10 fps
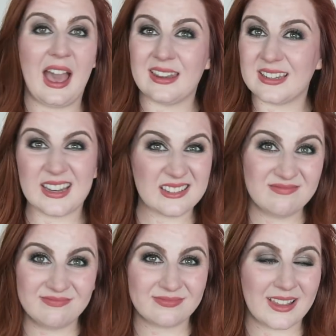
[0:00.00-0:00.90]
and I
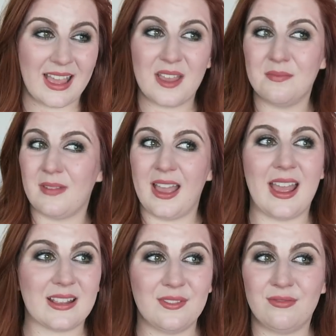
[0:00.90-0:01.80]
didn't um, I
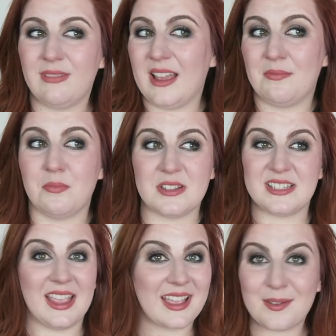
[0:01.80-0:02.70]
had the I
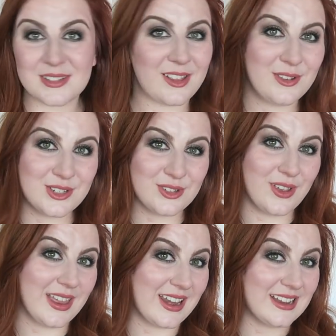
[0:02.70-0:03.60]
was saying I was allowed to do
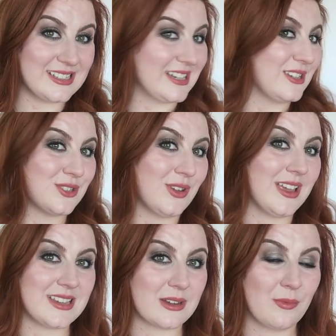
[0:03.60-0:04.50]
it and I didn't do it
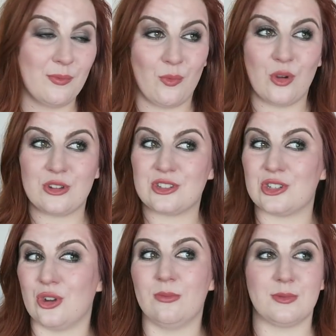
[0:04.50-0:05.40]
I didn't want to
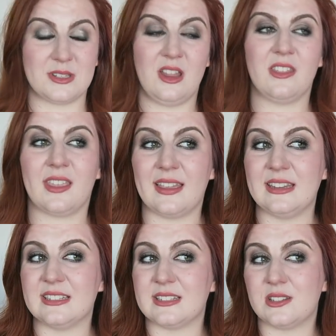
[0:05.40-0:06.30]
shop there was nothing I
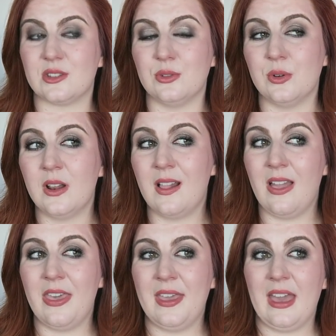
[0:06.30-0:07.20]
needed so
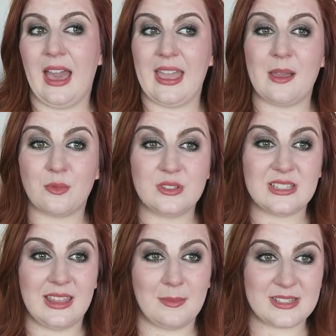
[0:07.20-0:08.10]
I am going
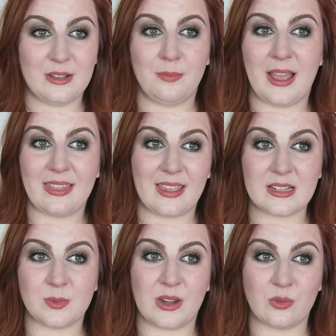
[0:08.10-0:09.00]
to let myself buy
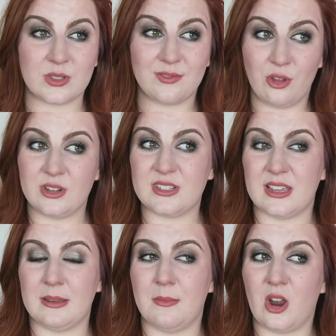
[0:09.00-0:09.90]
things when I go to
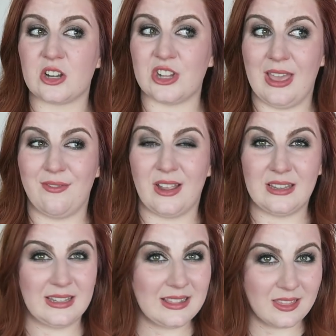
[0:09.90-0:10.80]
Florida in March if I
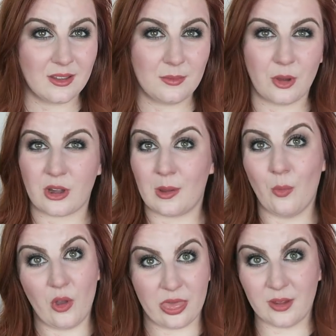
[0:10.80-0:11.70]
need them or I
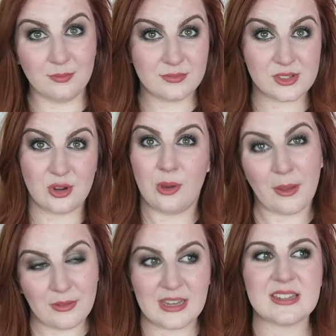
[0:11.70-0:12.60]
want them. It's not
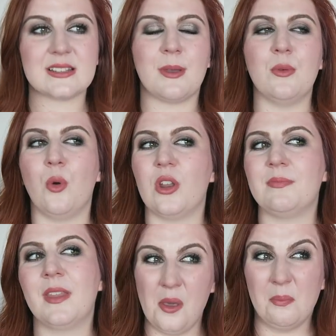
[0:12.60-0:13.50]
about need, it's about
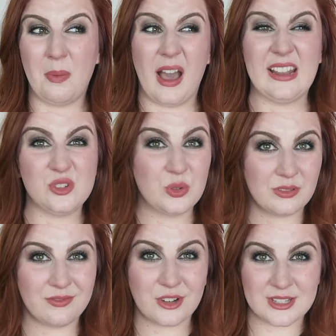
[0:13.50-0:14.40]
want. But I
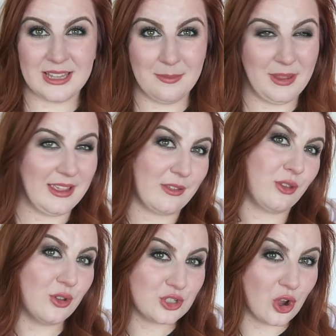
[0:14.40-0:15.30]
don't foresee it being a
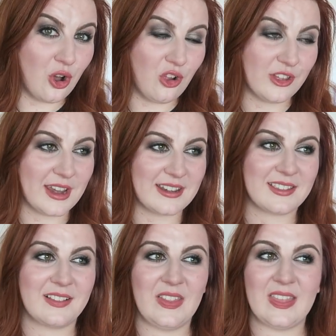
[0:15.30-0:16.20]
huge haul or
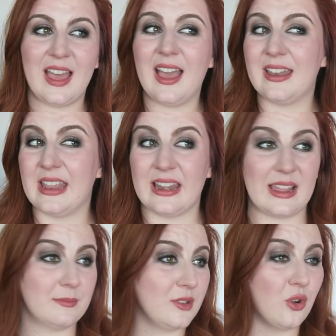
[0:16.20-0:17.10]
anything like that and then
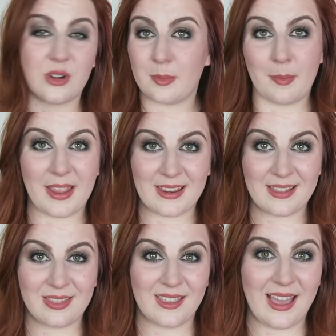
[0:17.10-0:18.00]
I'm not going to be buying
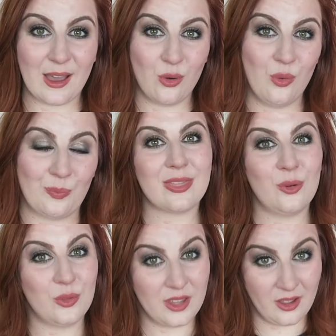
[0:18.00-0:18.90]
anything at home. The
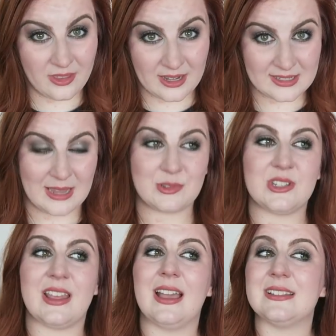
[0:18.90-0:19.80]
only other
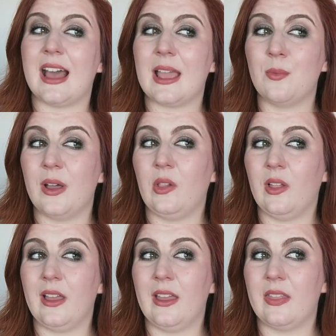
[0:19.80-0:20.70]
exception to that is that I
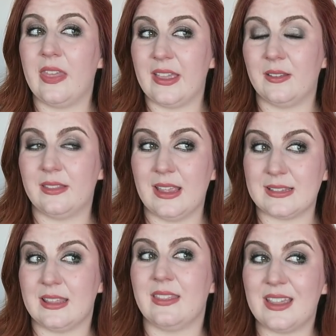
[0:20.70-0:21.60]
will, the,
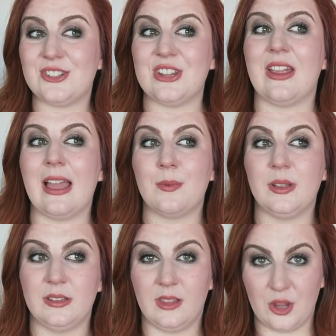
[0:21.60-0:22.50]
is that this year I
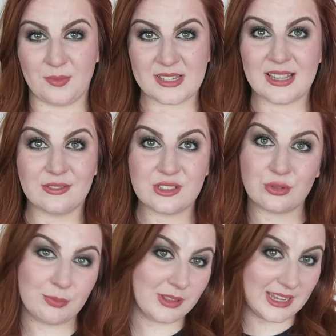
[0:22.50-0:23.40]
will allow myself
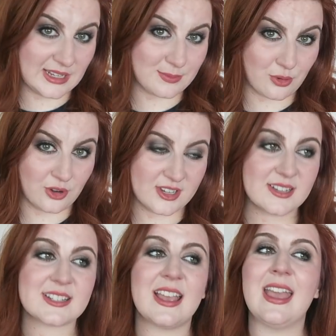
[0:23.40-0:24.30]
to replace
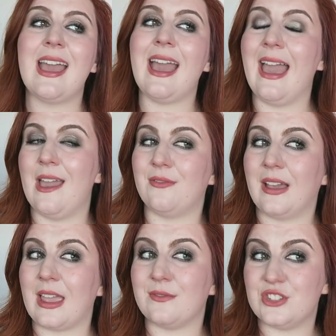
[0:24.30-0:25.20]
products if
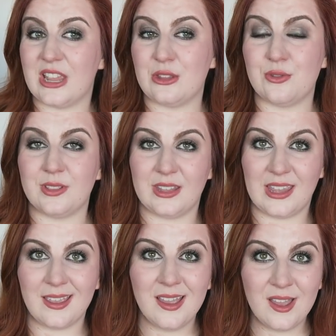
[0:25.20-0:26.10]
I have
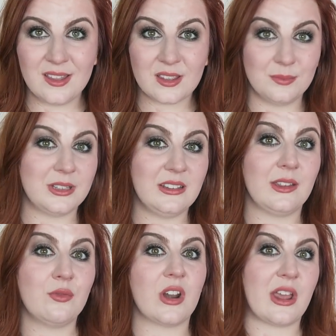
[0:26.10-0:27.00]
genuinely
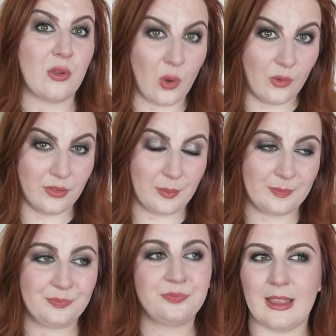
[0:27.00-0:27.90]
completely run out of
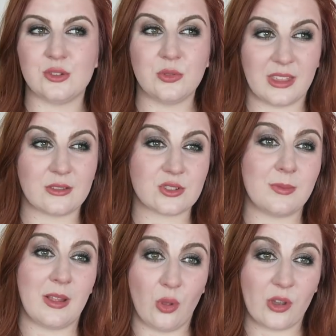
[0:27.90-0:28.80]
them. I don't think there's
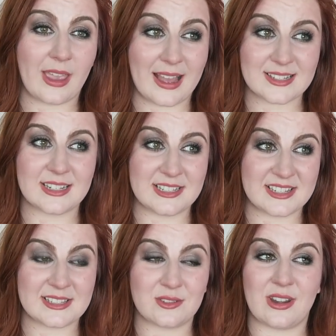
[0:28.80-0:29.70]
going to be a lot of categories
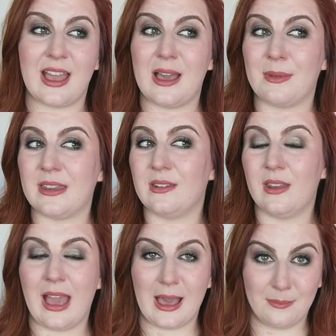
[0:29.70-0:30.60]
this is going to happen
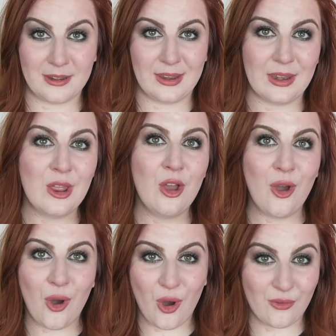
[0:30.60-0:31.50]
happening.
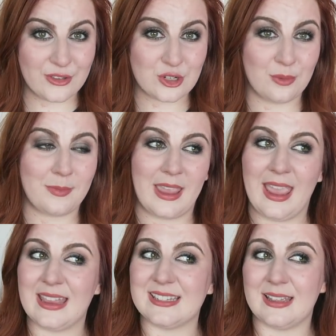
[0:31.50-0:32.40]
Off the top of my
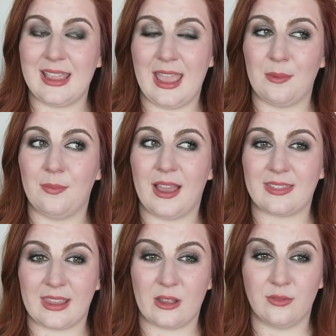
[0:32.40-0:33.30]
head, um, I
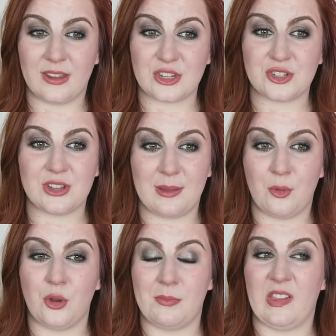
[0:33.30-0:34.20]
think I'll finish,
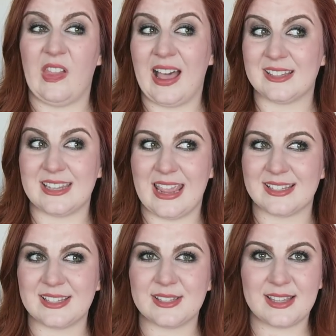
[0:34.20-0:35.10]
I'm on my last
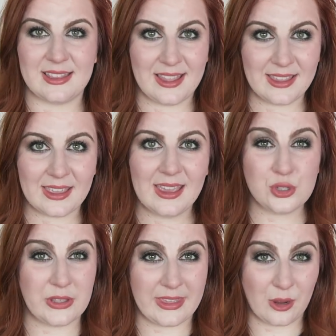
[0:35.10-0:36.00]
Essence I think,
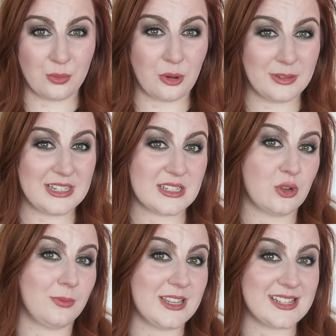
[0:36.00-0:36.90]
so I think I'll probably need
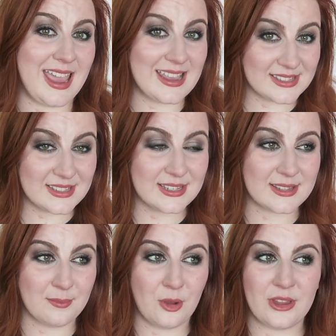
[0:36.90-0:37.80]
to replace Essence
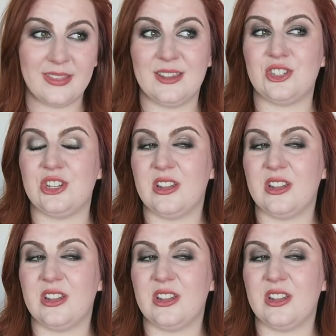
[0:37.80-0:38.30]
at some point this